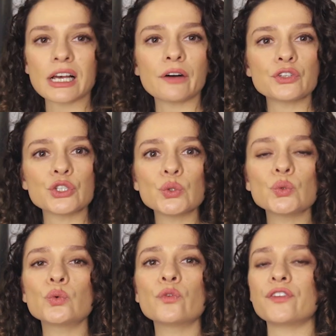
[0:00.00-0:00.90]
of
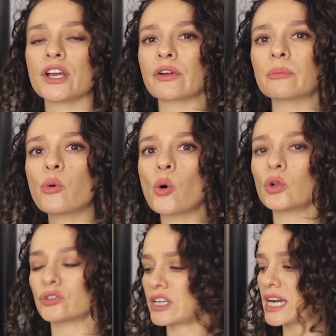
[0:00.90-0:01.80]
two very
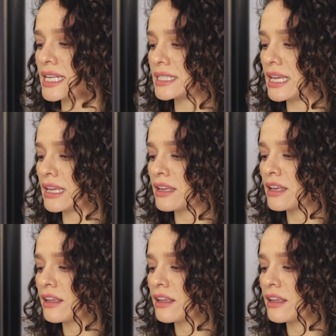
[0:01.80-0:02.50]
polarizing,